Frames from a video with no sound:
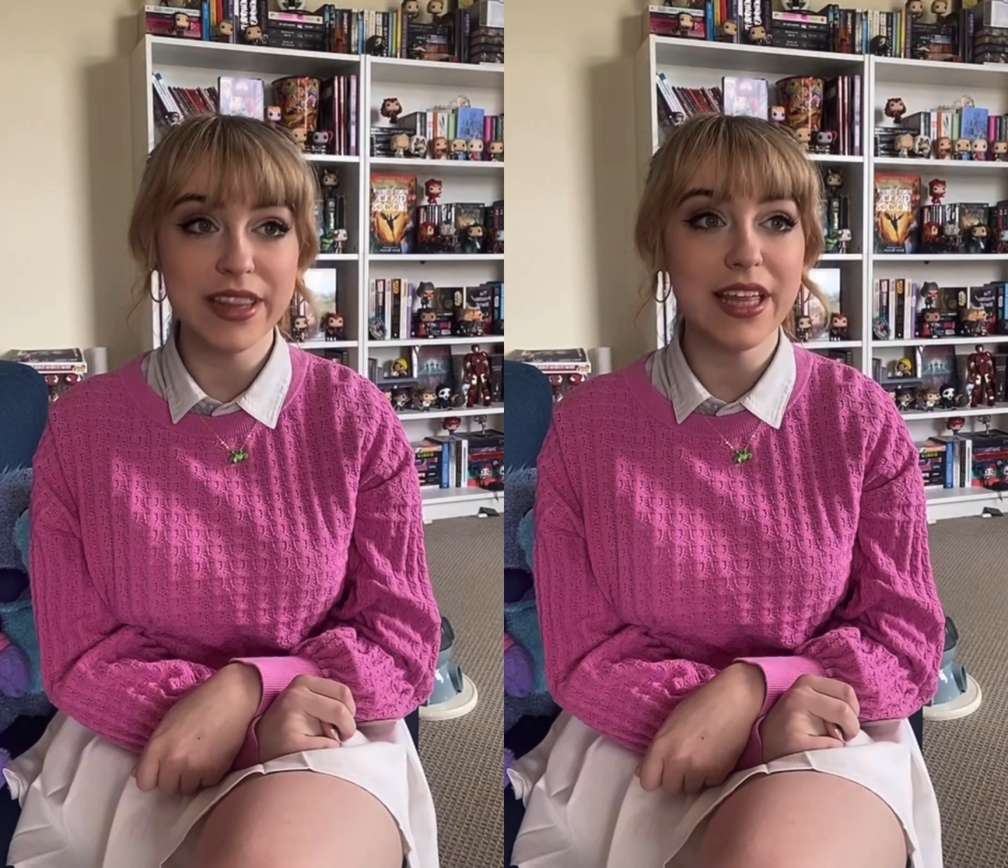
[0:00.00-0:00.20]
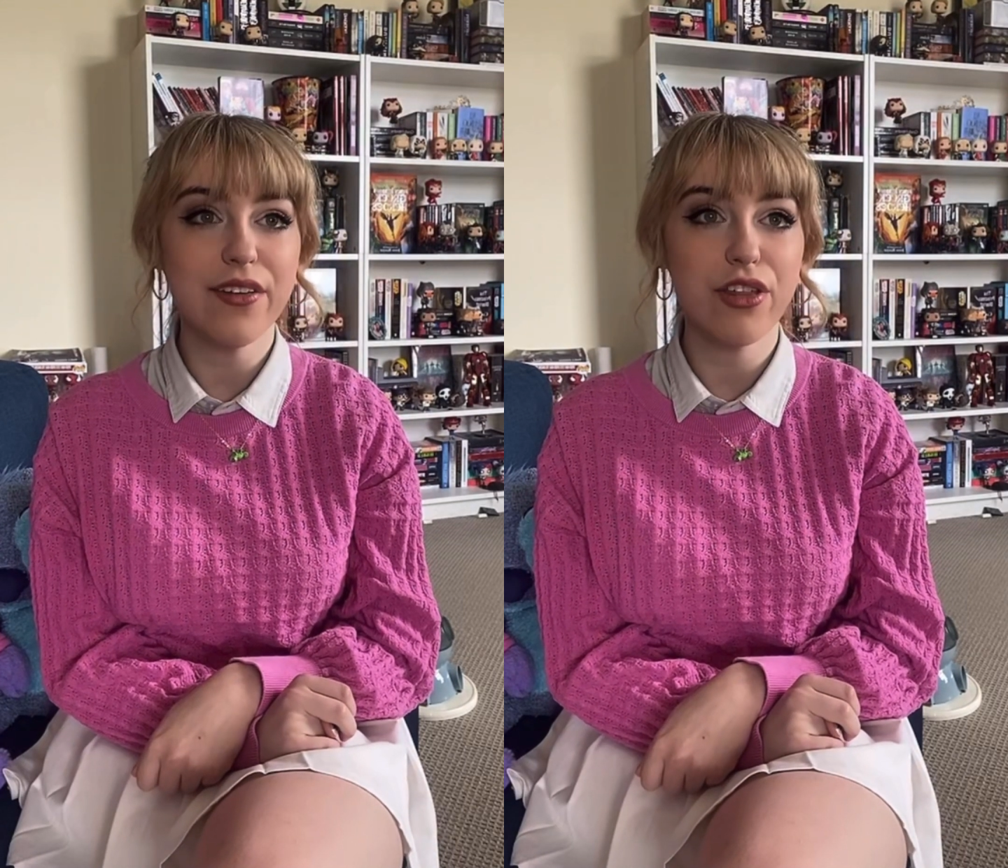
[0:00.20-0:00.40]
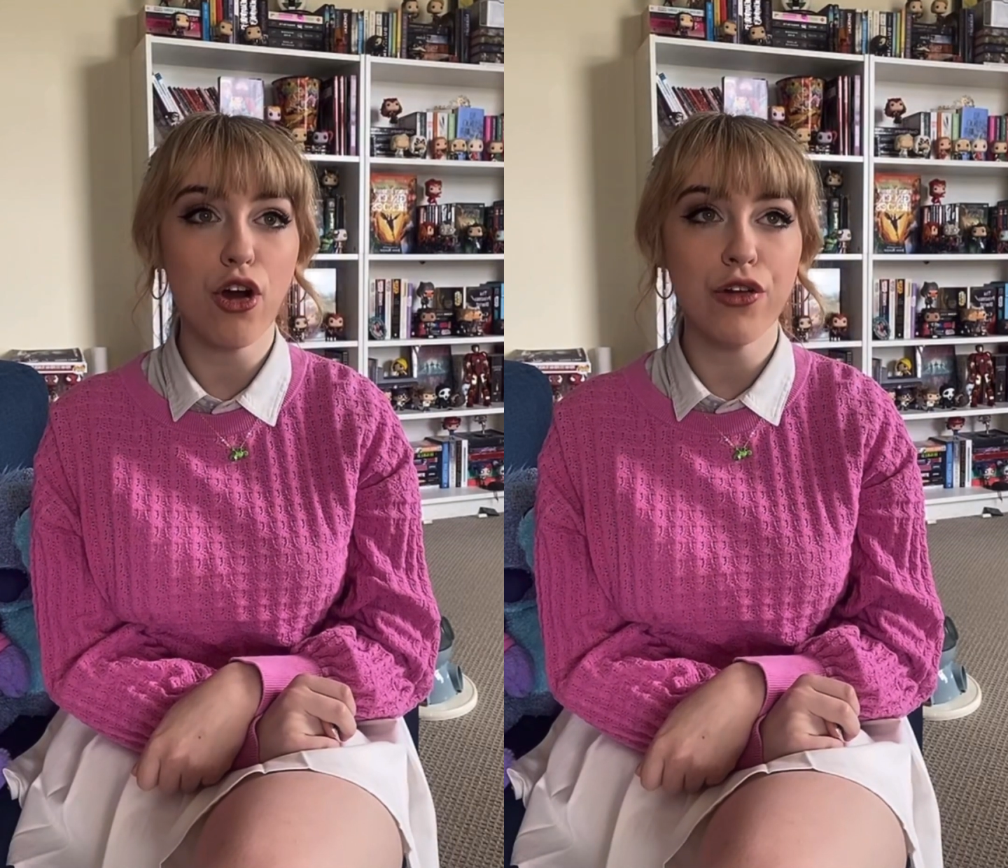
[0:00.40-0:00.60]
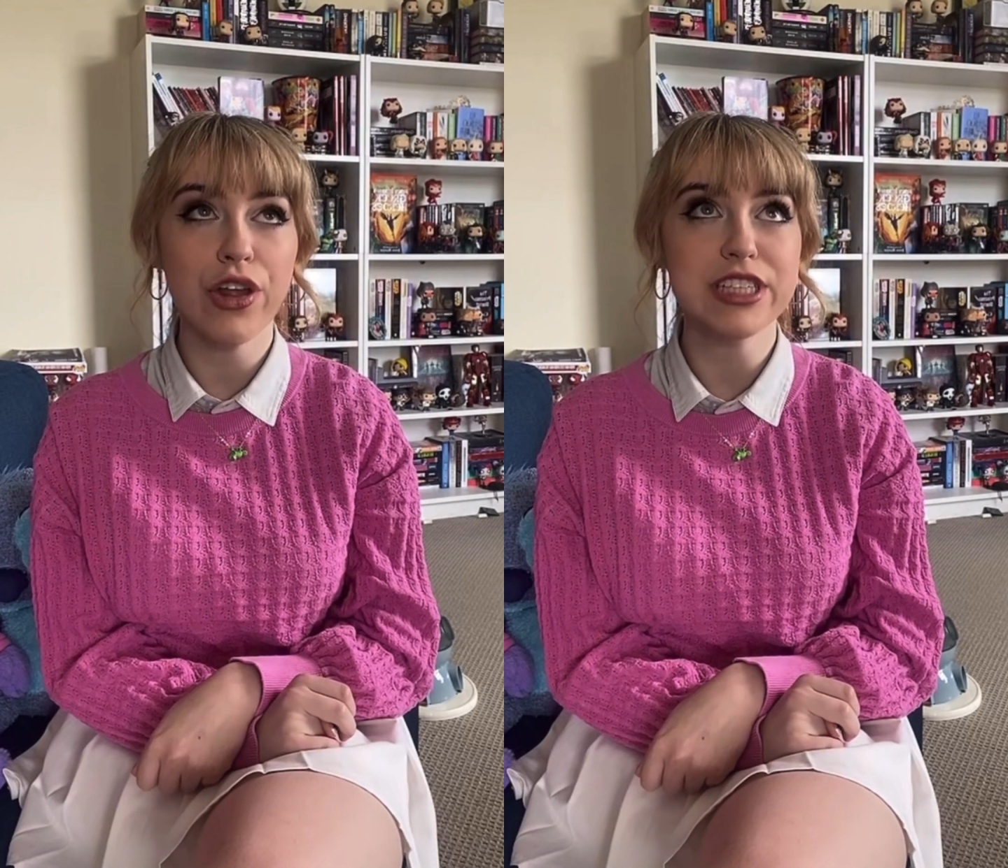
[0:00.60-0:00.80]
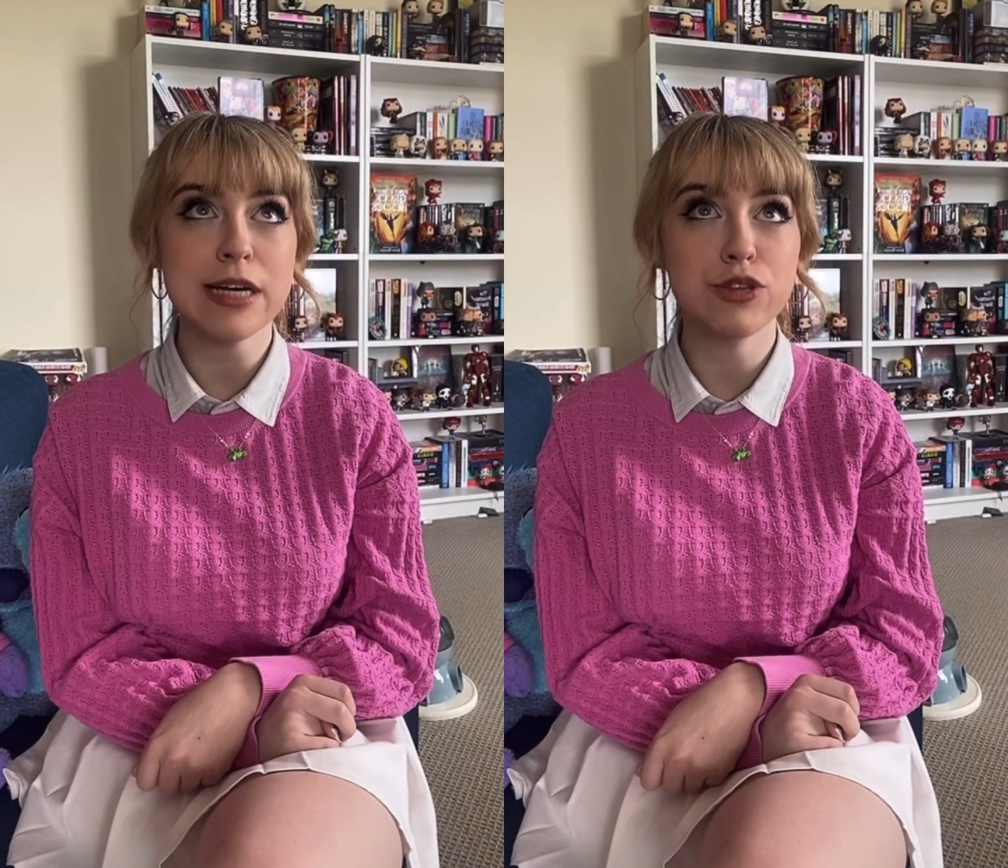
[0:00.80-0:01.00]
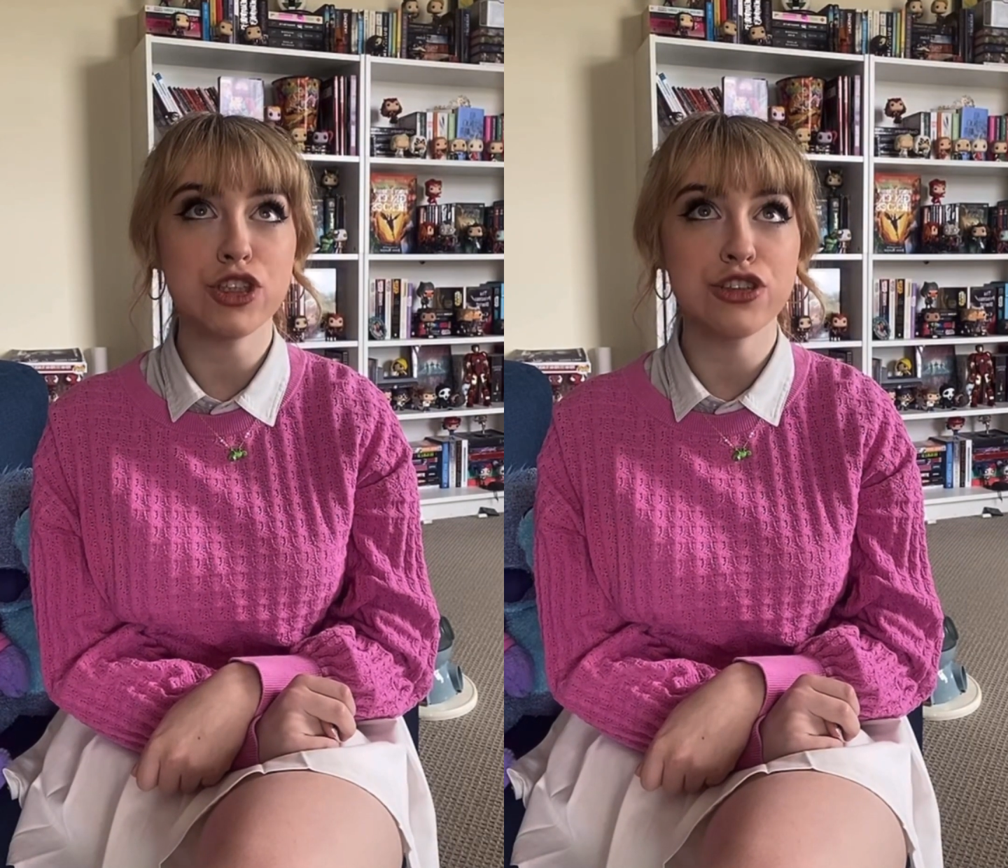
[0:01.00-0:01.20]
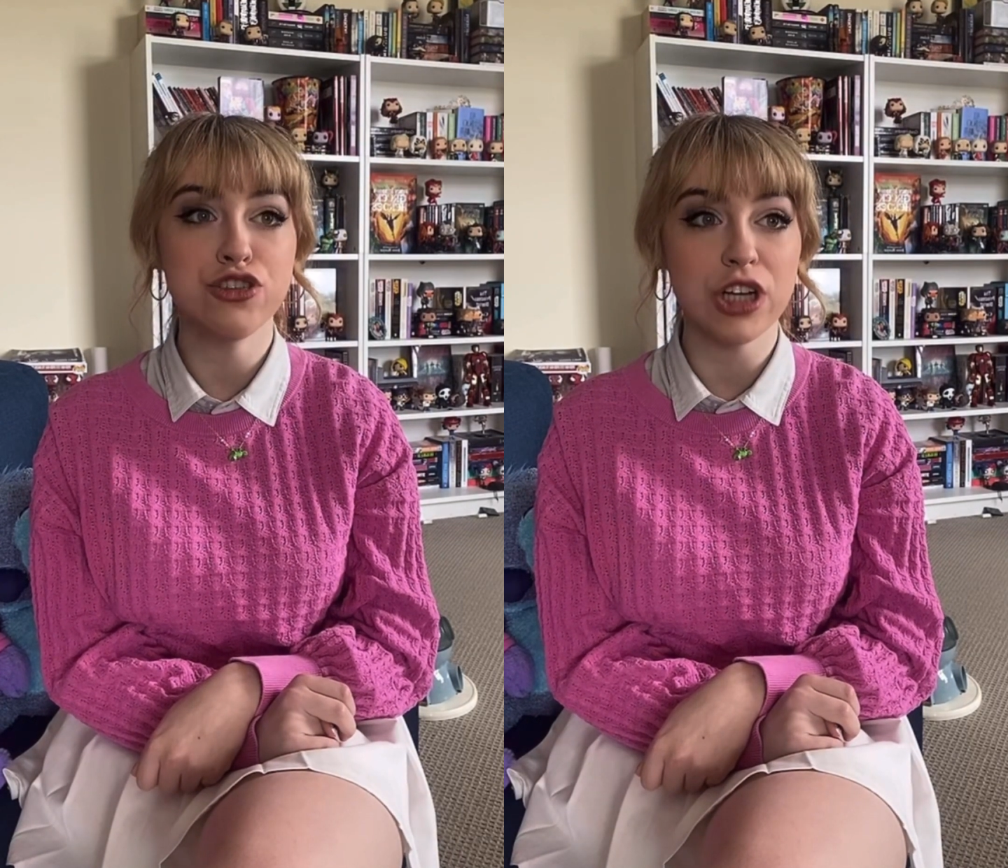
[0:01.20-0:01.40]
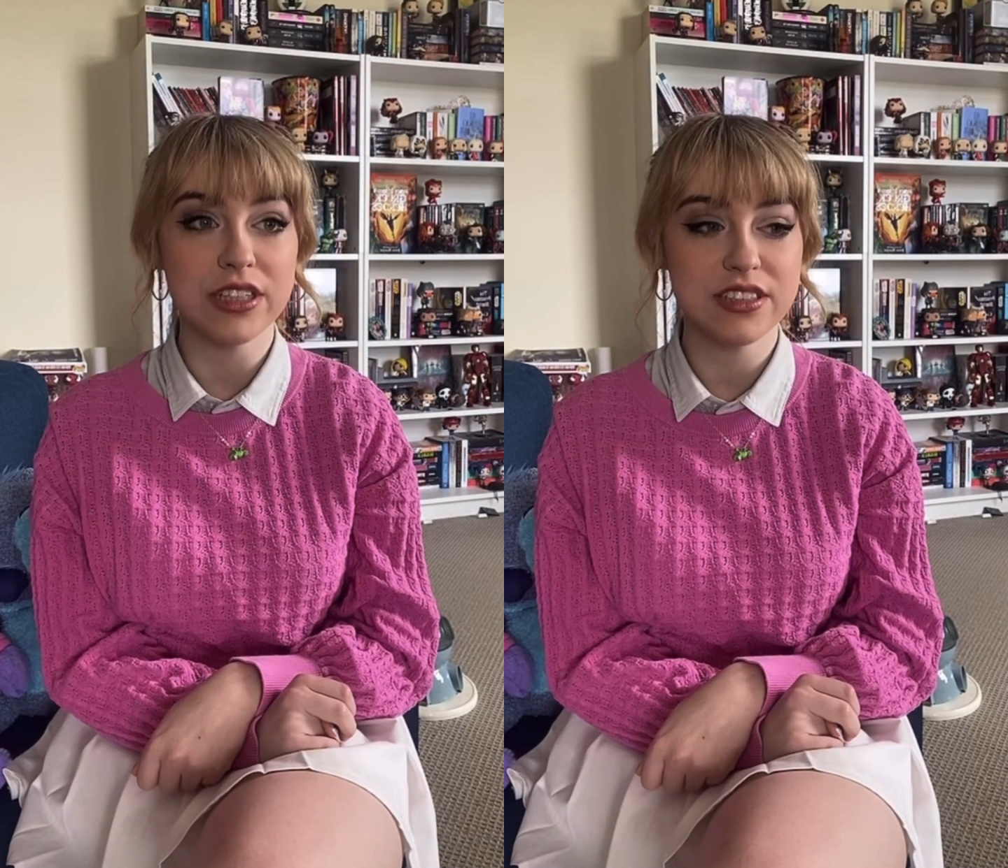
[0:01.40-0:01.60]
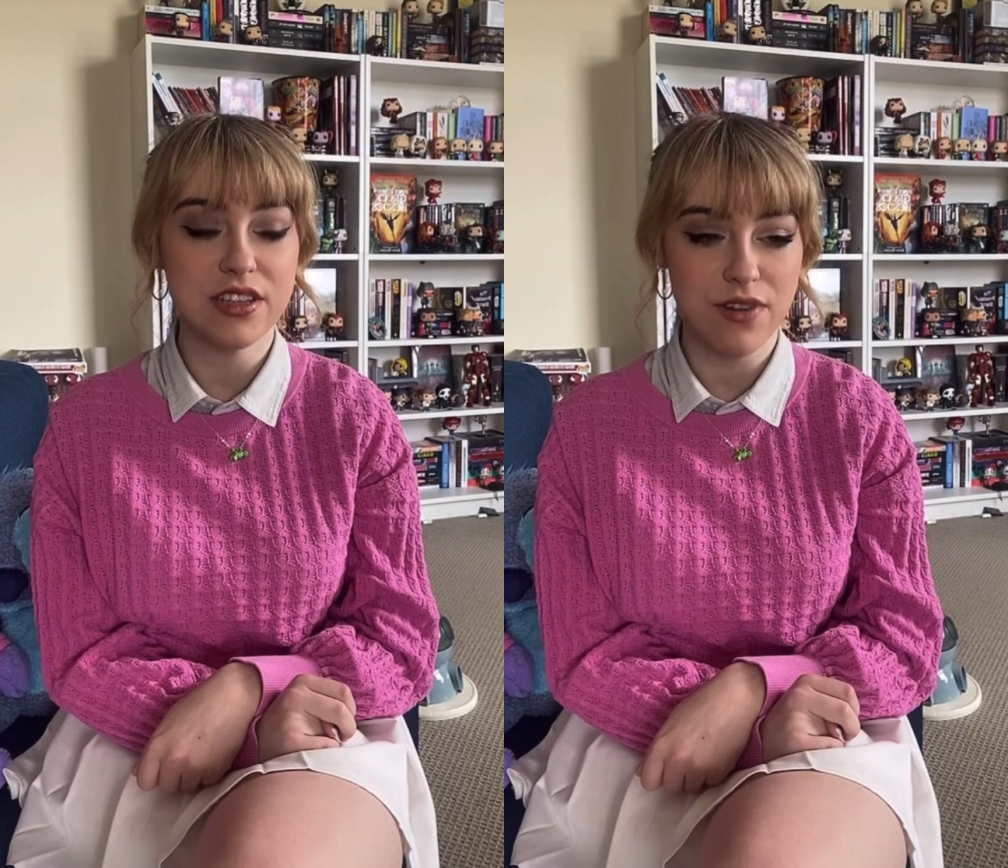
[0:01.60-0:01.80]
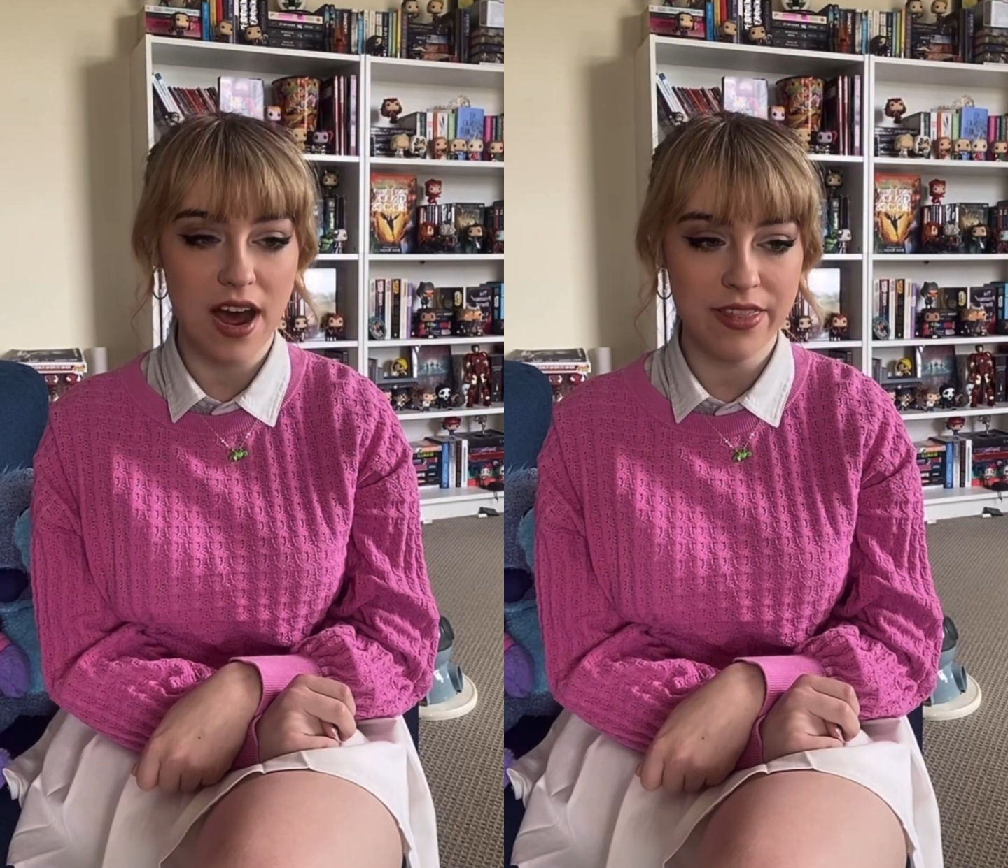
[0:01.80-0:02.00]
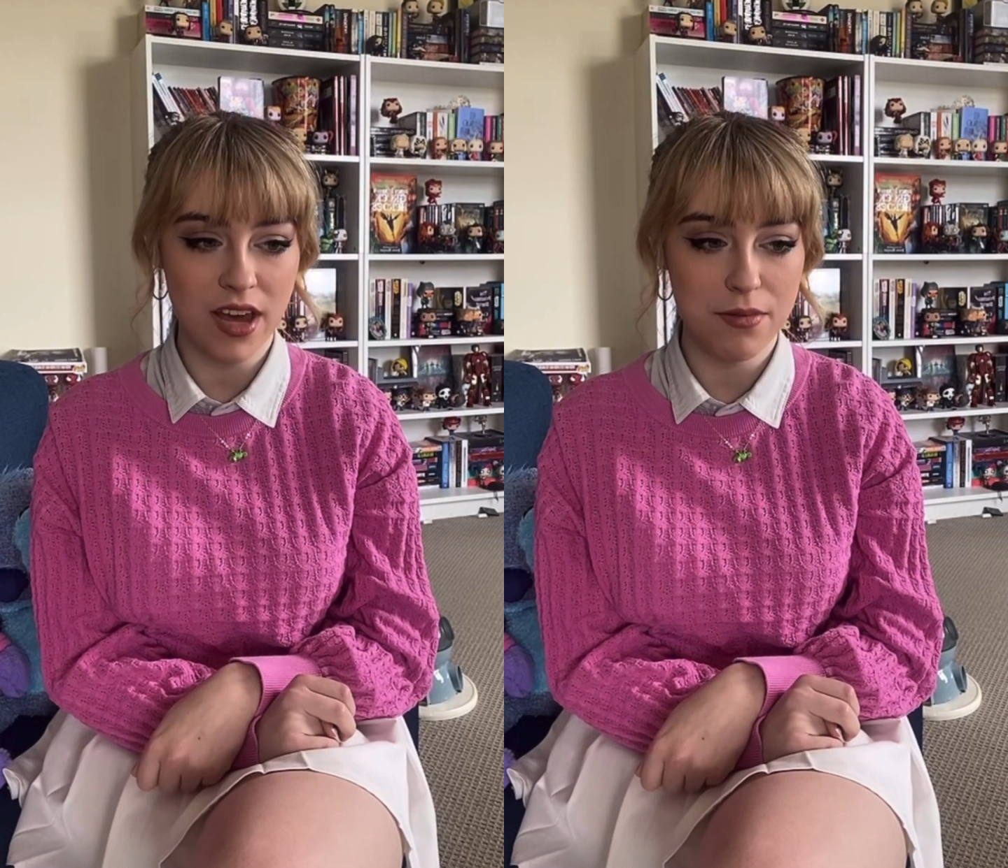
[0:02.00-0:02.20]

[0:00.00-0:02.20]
I think the only times you can justify